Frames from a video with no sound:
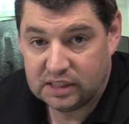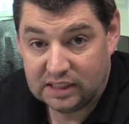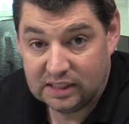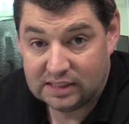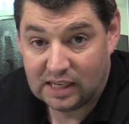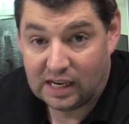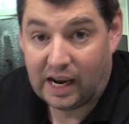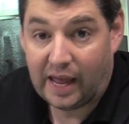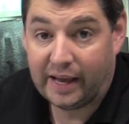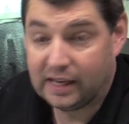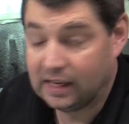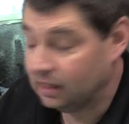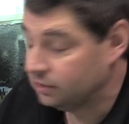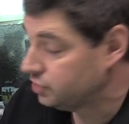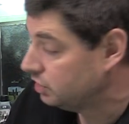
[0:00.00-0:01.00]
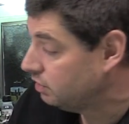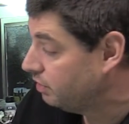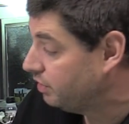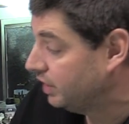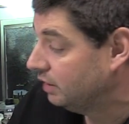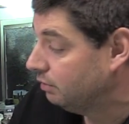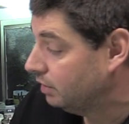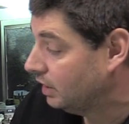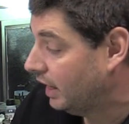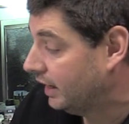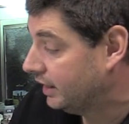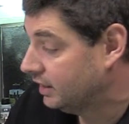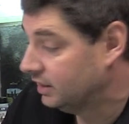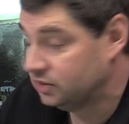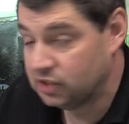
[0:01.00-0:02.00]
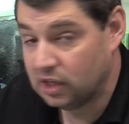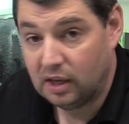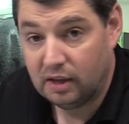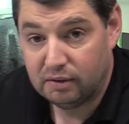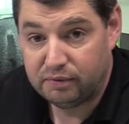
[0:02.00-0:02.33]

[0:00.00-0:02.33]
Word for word: It needs a lacquer. So you thin it with lacquers,